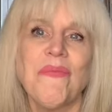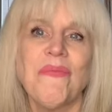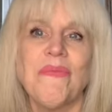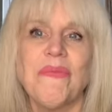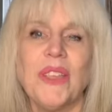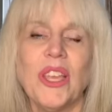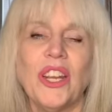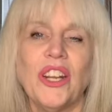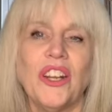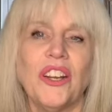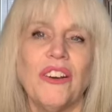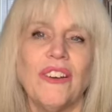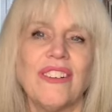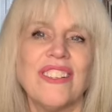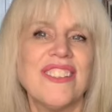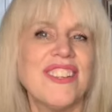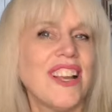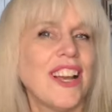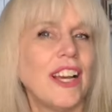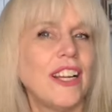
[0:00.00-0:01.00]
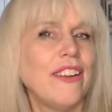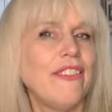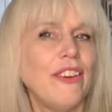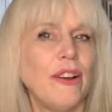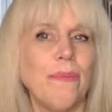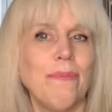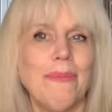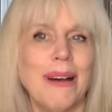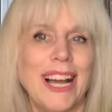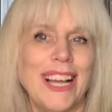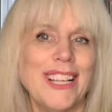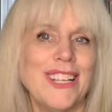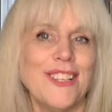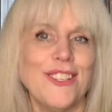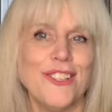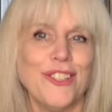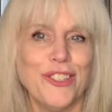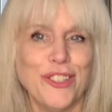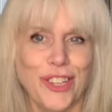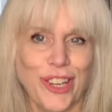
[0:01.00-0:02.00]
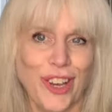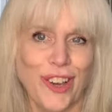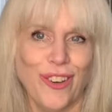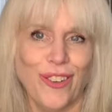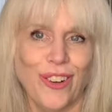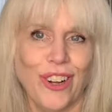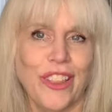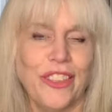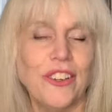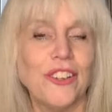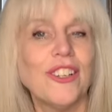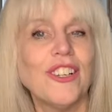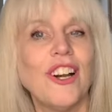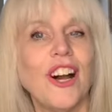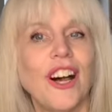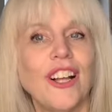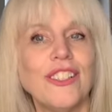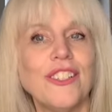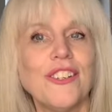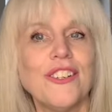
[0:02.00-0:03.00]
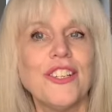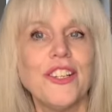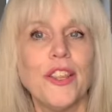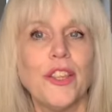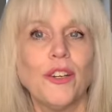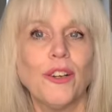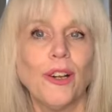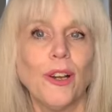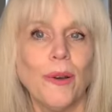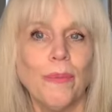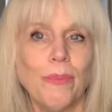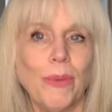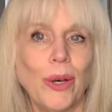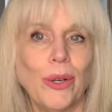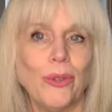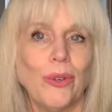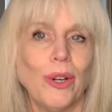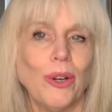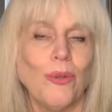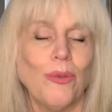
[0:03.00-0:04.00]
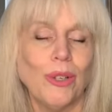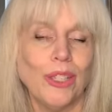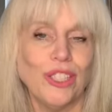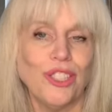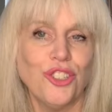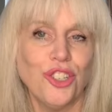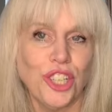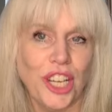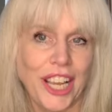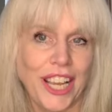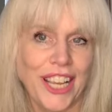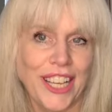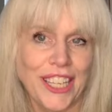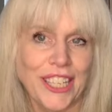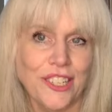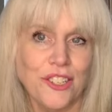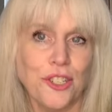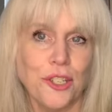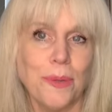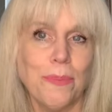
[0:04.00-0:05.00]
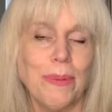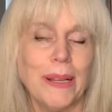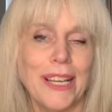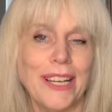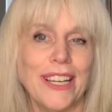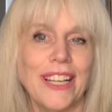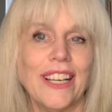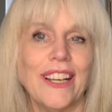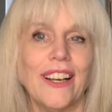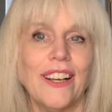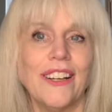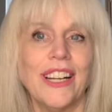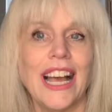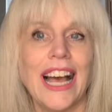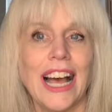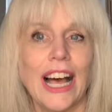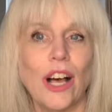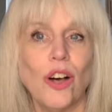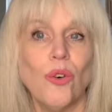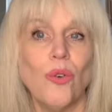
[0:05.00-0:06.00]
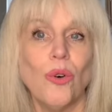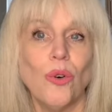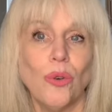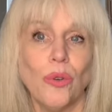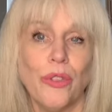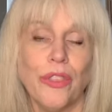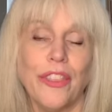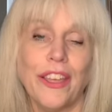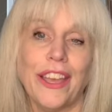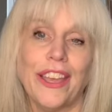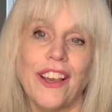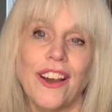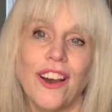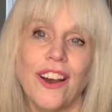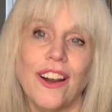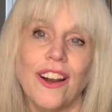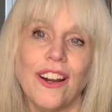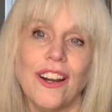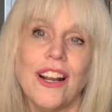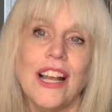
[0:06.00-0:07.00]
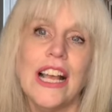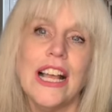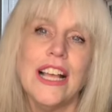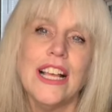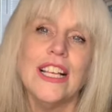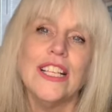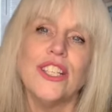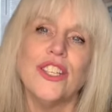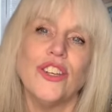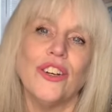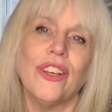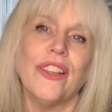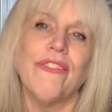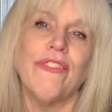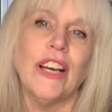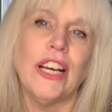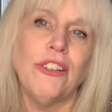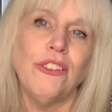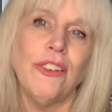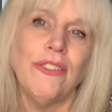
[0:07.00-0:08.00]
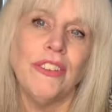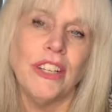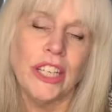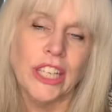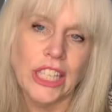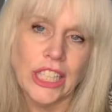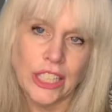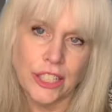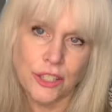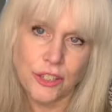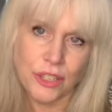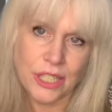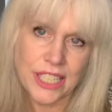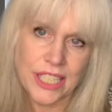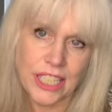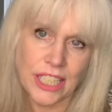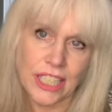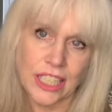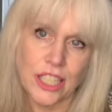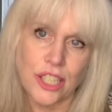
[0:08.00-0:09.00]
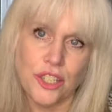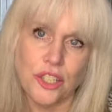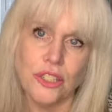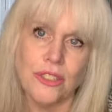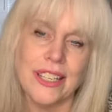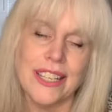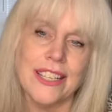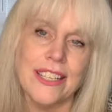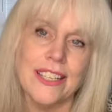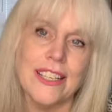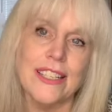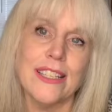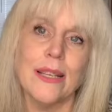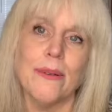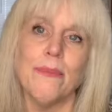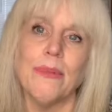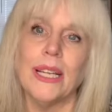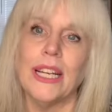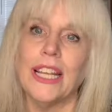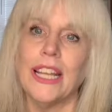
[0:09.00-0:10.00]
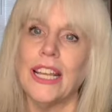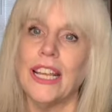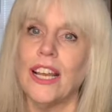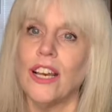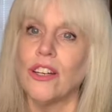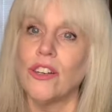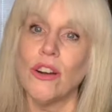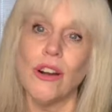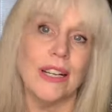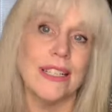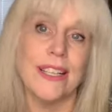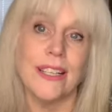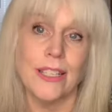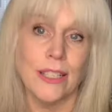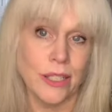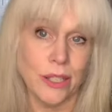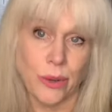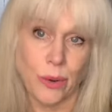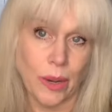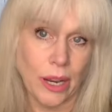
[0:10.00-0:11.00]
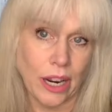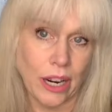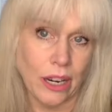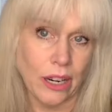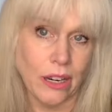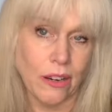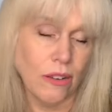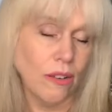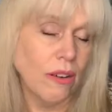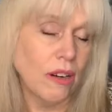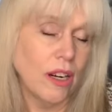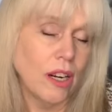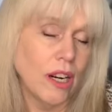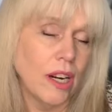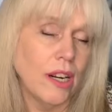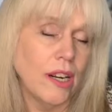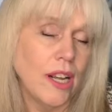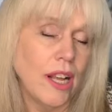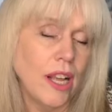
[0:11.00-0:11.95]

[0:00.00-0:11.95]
You know, it's kind of a milestone, and their colors of their kimono will change depending on how old they are. So I found it very interesting because you could see somebody across the square or,